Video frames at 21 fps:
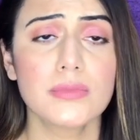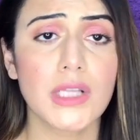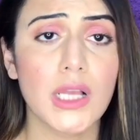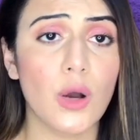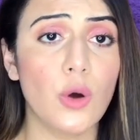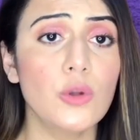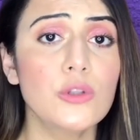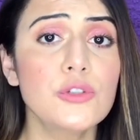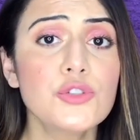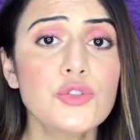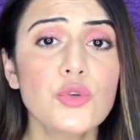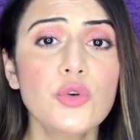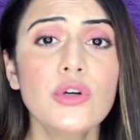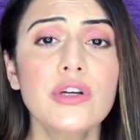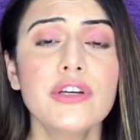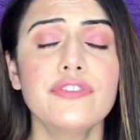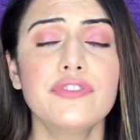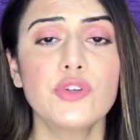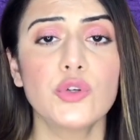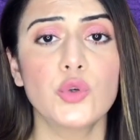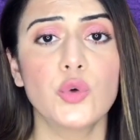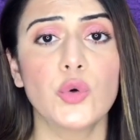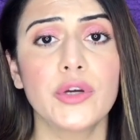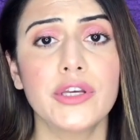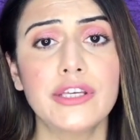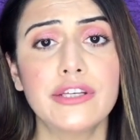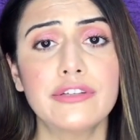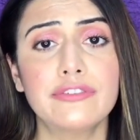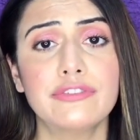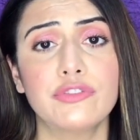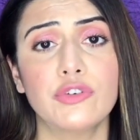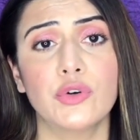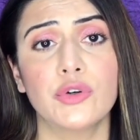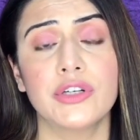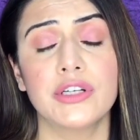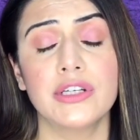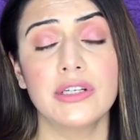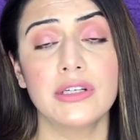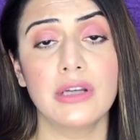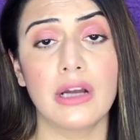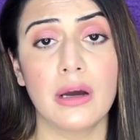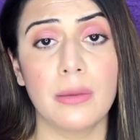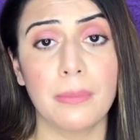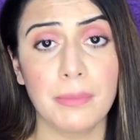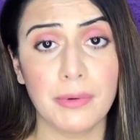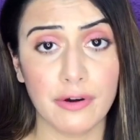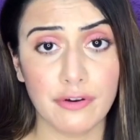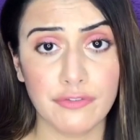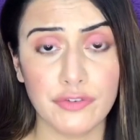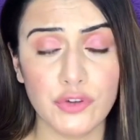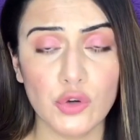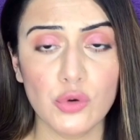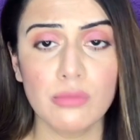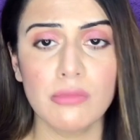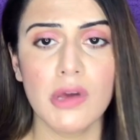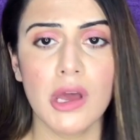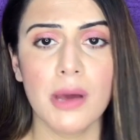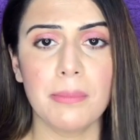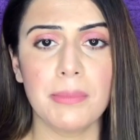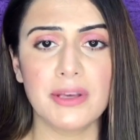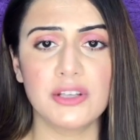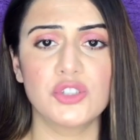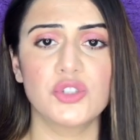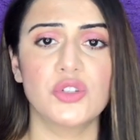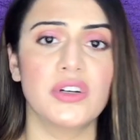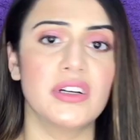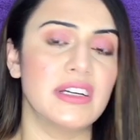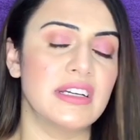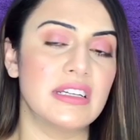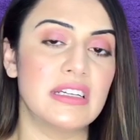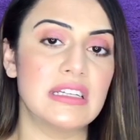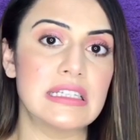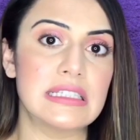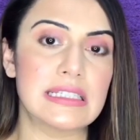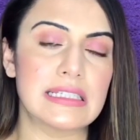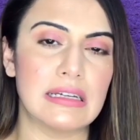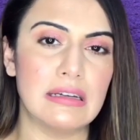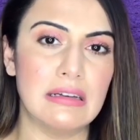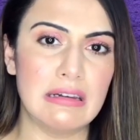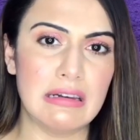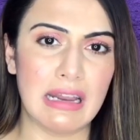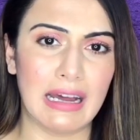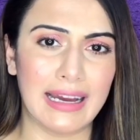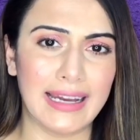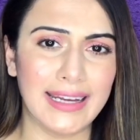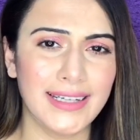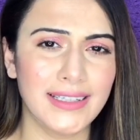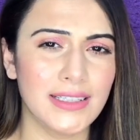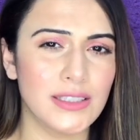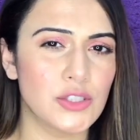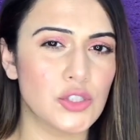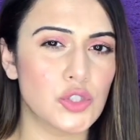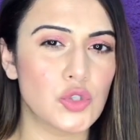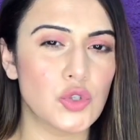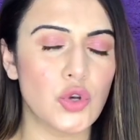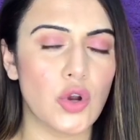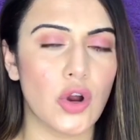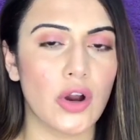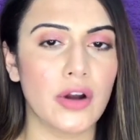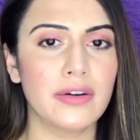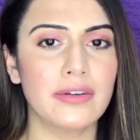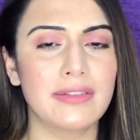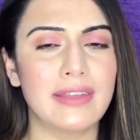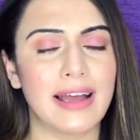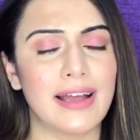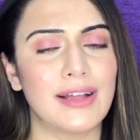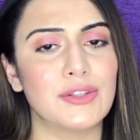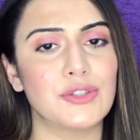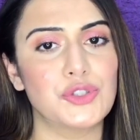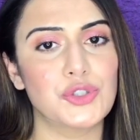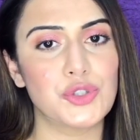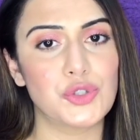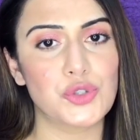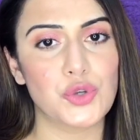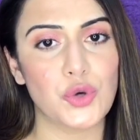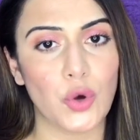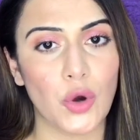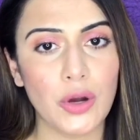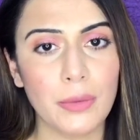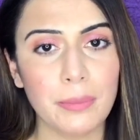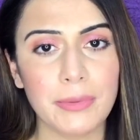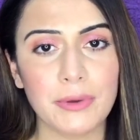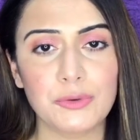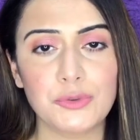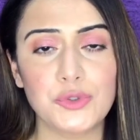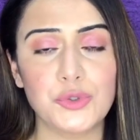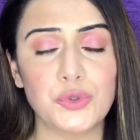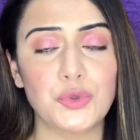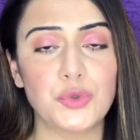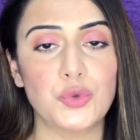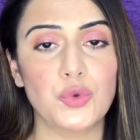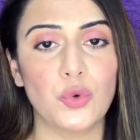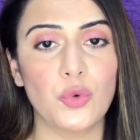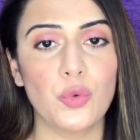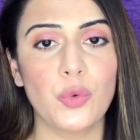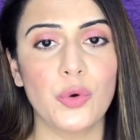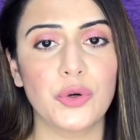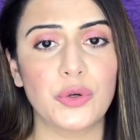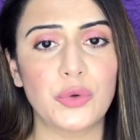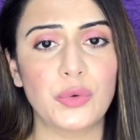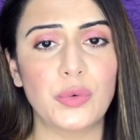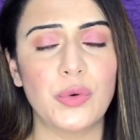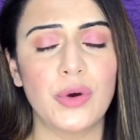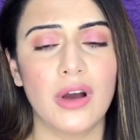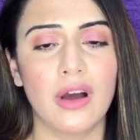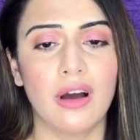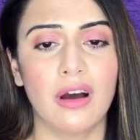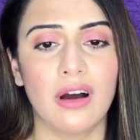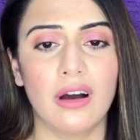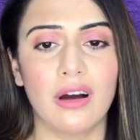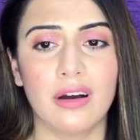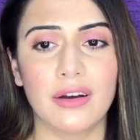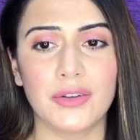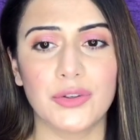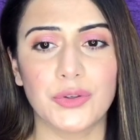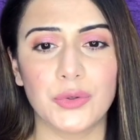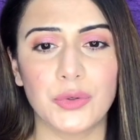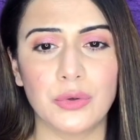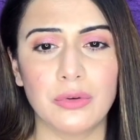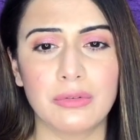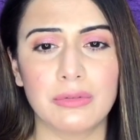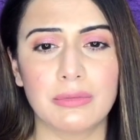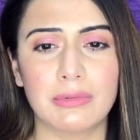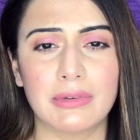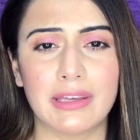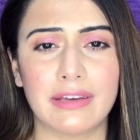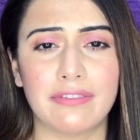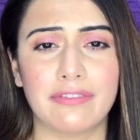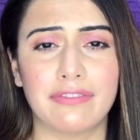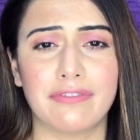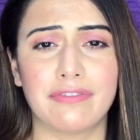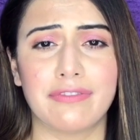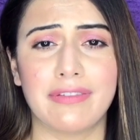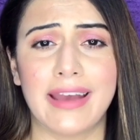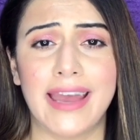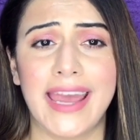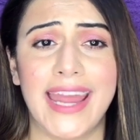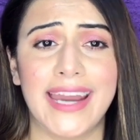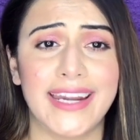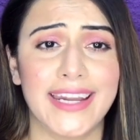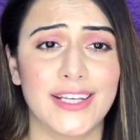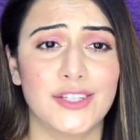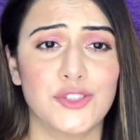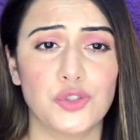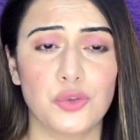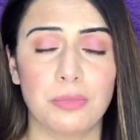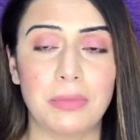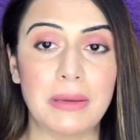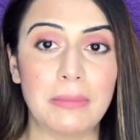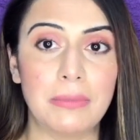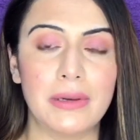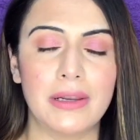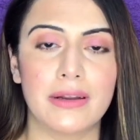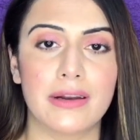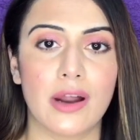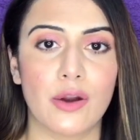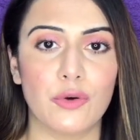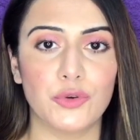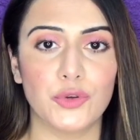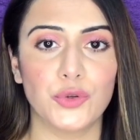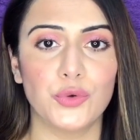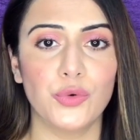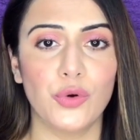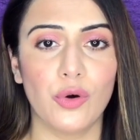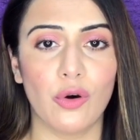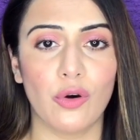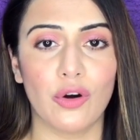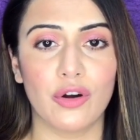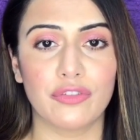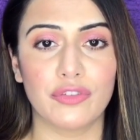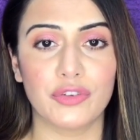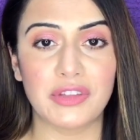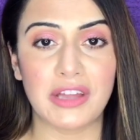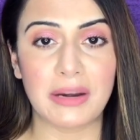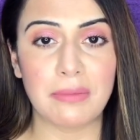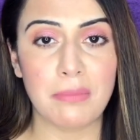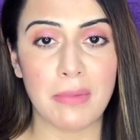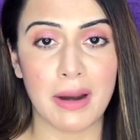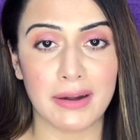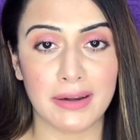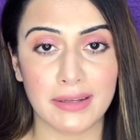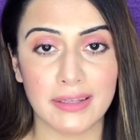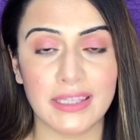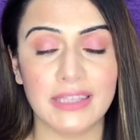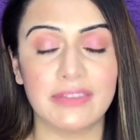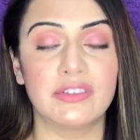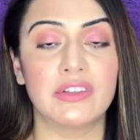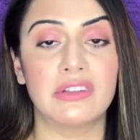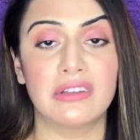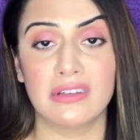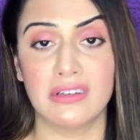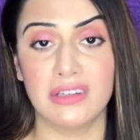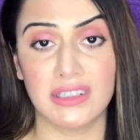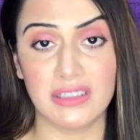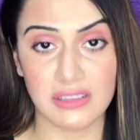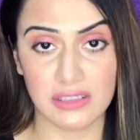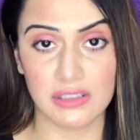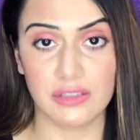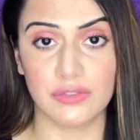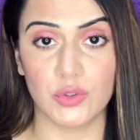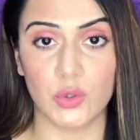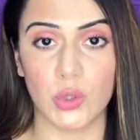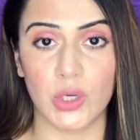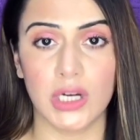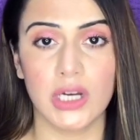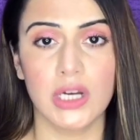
Also, if you're going for a perfume, make sure it is a light. It's not that strong, because you don't want to, give headaches to people around you, or for that matter, even the interviewer.